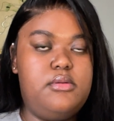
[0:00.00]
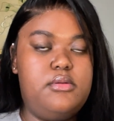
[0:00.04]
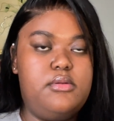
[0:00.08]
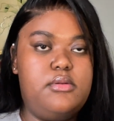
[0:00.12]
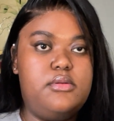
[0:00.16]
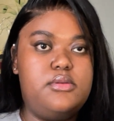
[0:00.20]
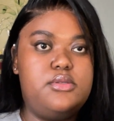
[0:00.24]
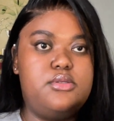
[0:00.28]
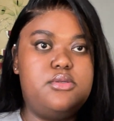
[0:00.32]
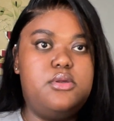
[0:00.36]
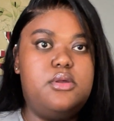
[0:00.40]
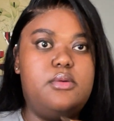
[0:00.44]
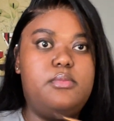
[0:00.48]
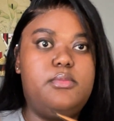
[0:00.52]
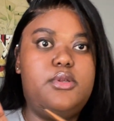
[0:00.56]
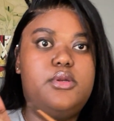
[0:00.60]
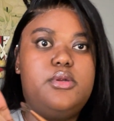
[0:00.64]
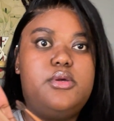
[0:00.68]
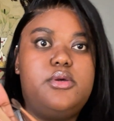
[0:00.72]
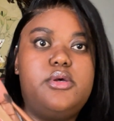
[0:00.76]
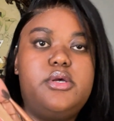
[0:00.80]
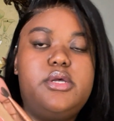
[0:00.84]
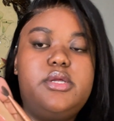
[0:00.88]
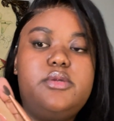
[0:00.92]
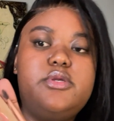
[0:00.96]
So I'm gonna
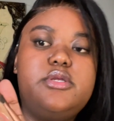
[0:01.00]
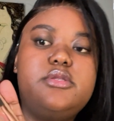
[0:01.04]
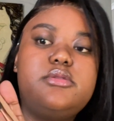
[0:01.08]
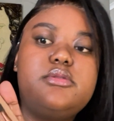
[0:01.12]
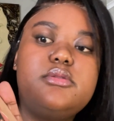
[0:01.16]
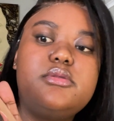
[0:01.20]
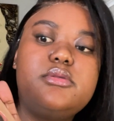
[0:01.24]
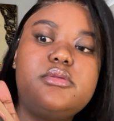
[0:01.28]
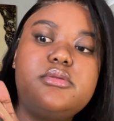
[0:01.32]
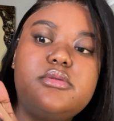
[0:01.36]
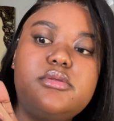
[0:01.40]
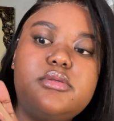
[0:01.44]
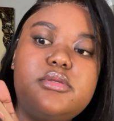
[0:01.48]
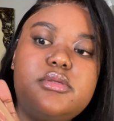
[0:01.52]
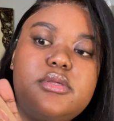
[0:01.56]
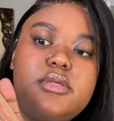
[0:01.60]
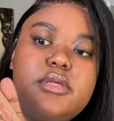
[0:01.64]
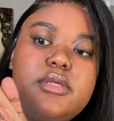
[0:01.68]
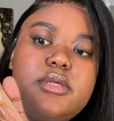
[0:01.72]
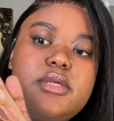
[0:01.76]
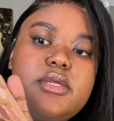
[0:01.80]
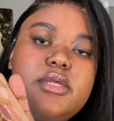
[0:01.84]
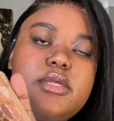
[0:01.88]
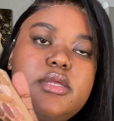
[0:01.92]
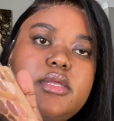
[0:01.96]
go in with
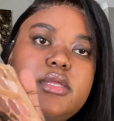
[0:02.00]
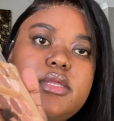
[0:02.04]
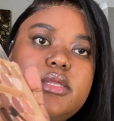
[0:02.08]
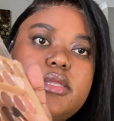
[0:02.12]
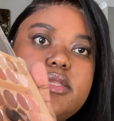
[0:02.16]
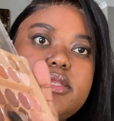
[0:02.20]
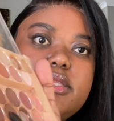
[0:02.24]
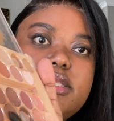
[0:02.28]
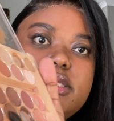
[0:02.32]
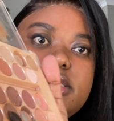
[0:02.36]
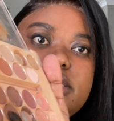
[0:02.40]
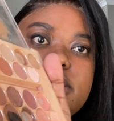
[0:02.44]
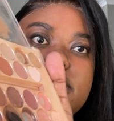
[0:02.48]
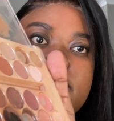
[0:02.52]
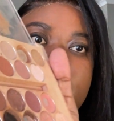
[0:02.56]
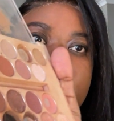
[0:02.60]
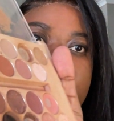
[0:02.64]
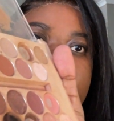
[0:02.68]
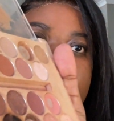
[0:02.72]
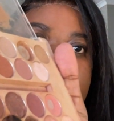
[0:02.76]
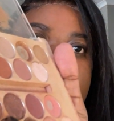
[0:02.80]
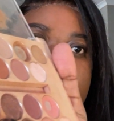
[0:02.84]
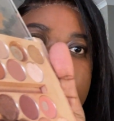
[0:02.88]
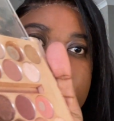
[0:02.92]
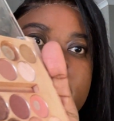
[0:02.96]
this
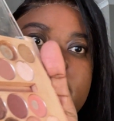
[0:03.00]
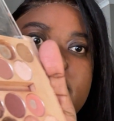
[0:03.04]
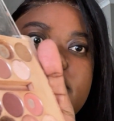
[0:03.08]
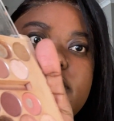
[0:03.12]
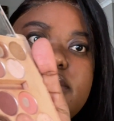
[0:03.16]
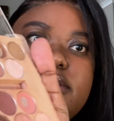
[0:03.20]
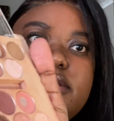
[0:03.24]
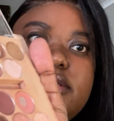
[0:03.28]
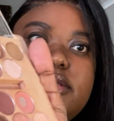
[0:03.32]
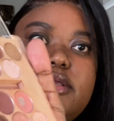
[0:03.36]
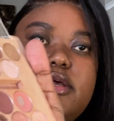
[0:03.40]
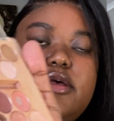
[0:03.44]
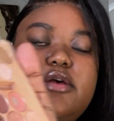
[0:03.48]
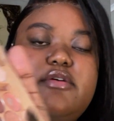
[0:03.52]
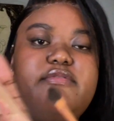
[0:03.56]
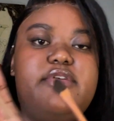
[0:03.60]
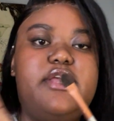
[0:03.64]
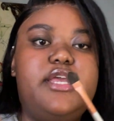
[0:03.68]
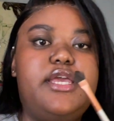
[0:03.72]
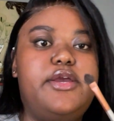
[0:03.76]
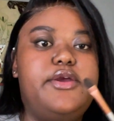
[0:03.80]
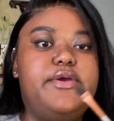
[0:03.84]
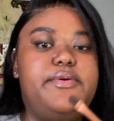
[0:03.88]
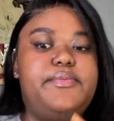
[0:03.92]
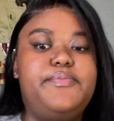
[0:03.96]
one over
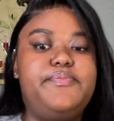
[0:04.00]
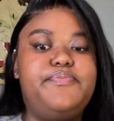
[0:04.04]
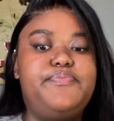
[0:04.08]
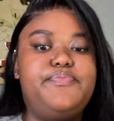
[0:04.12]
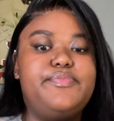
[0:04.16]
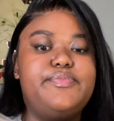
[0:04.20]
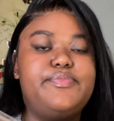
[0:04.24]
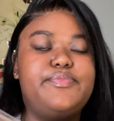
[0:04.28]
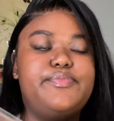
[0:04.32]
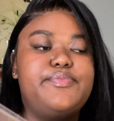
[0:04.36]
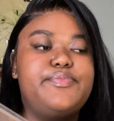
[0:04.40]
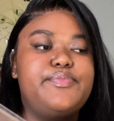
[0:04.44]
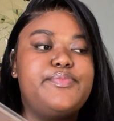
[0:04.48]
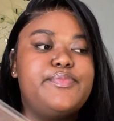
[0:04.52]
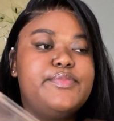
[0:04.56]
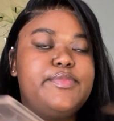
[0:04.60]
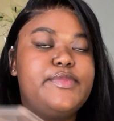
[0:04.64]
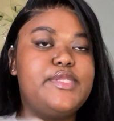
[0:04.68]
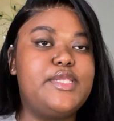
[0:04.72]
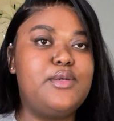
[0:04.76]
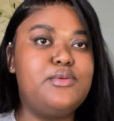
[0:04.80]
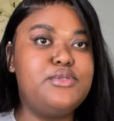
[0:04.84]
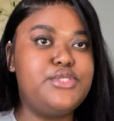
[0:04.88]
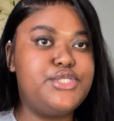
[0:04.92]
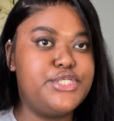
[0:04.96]
here.
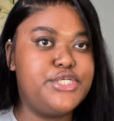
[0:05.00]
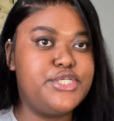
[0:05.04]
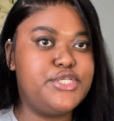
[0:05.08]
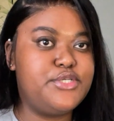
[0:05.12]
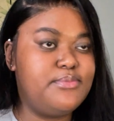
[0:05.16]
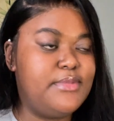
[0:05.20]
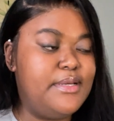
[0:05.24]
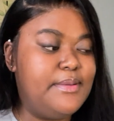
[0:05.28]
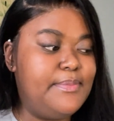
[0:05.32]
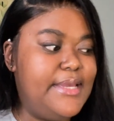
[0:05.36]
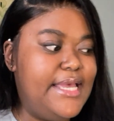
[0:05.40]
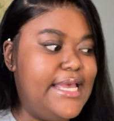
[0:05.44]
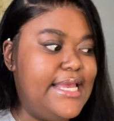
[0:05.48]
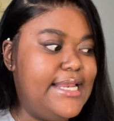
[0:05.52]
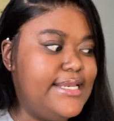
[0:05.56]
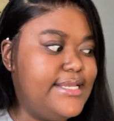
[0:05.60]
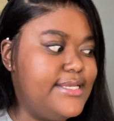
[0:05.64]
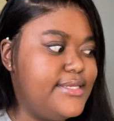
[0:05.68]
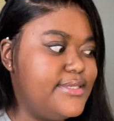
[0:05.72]
Don't judge my palette.